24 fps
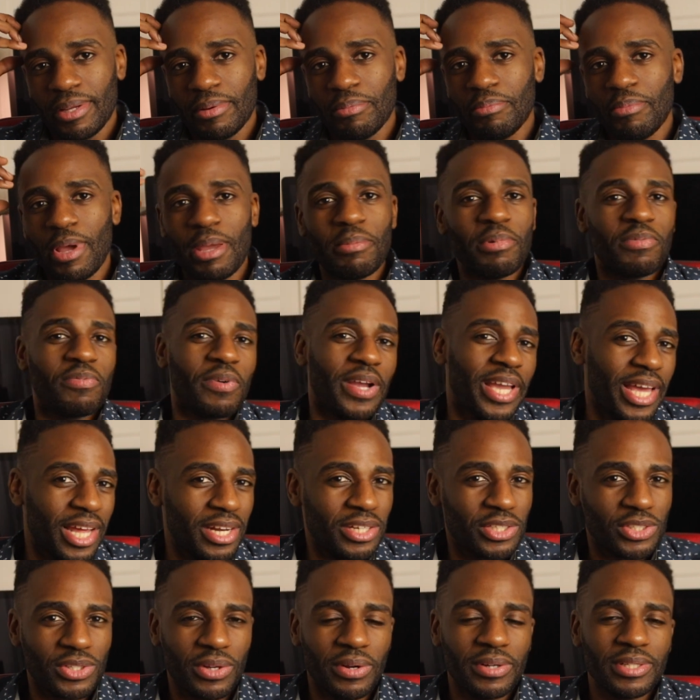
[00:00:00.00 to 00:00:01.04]
maybe
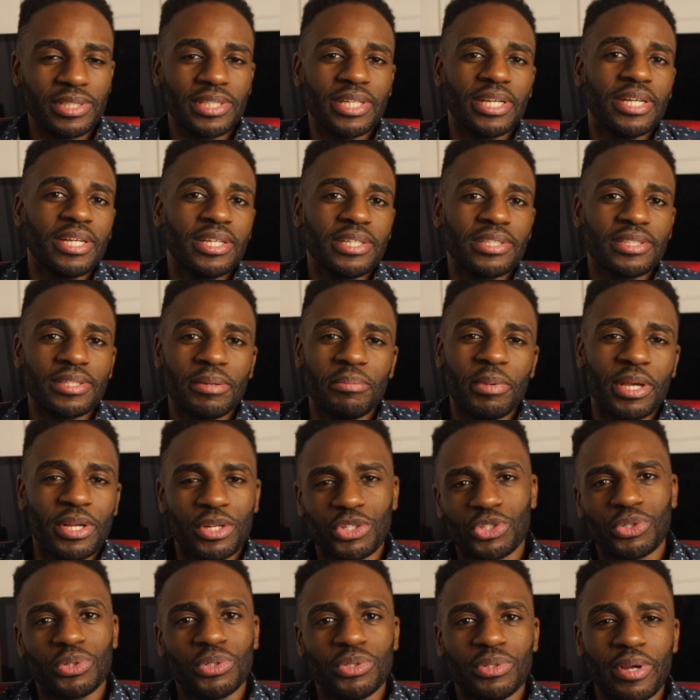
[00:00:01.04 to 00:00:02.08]
forgetting certain things and making
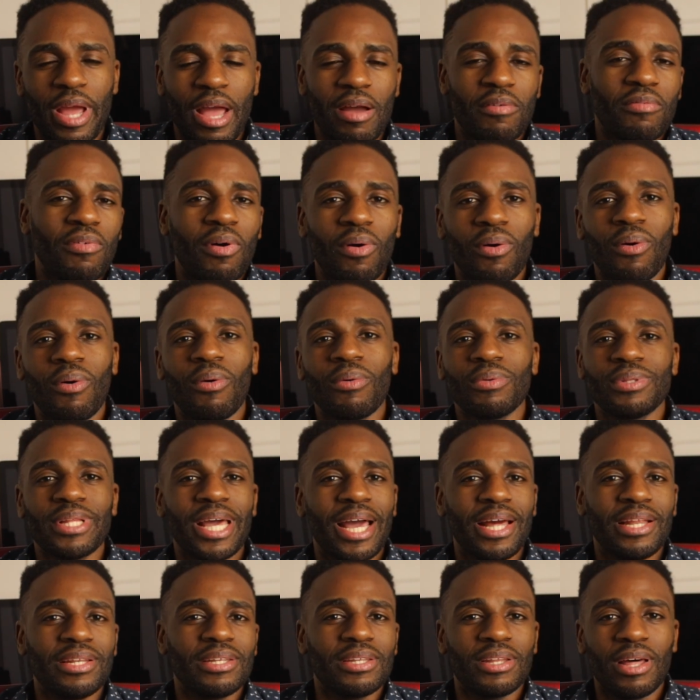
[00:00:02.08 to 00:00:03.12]
sure you have all
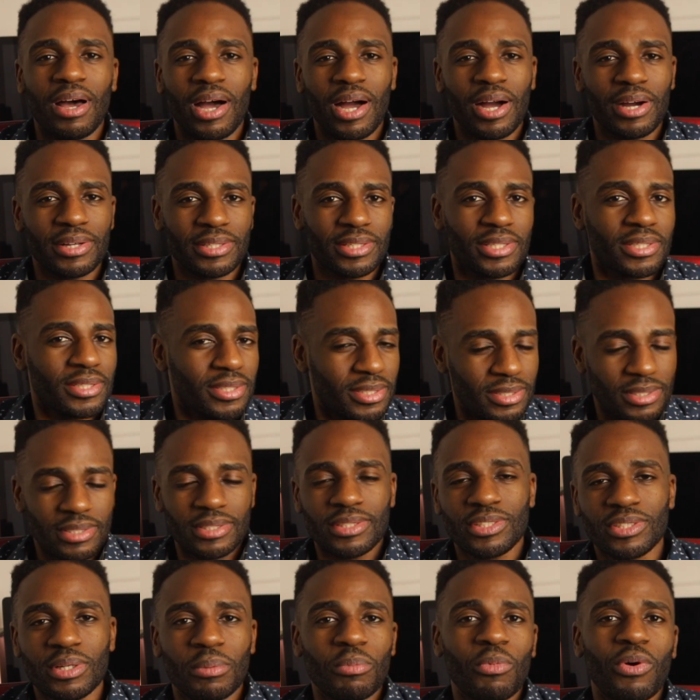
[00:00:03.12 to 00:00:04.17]
that logged
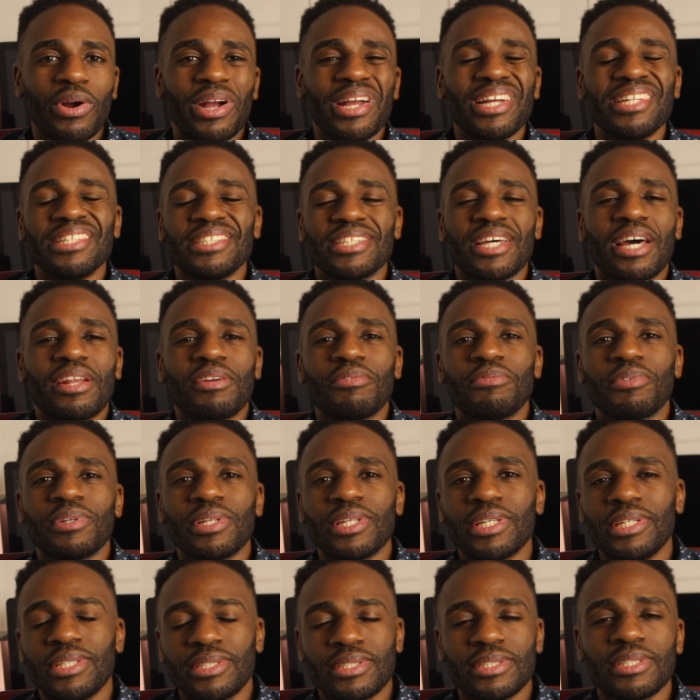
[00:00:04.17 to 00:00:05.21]
somewhere inside of a
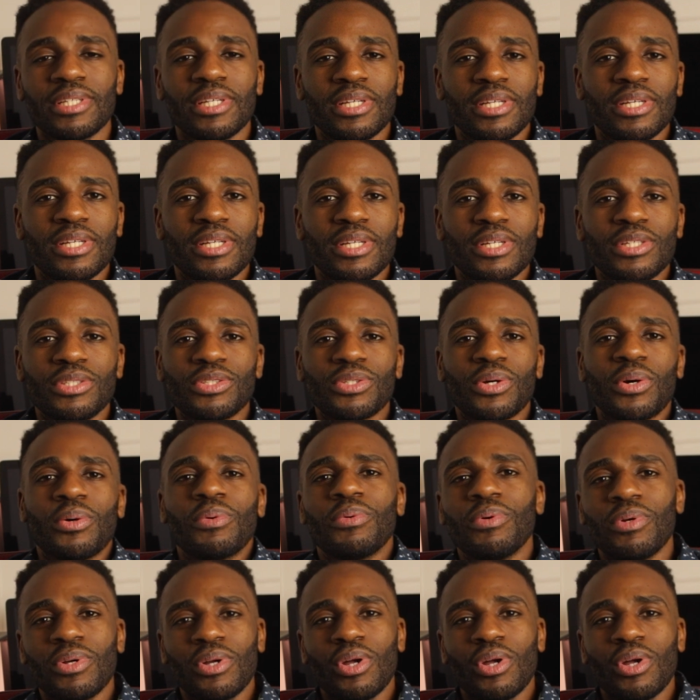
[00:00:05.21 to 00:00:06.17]
list. So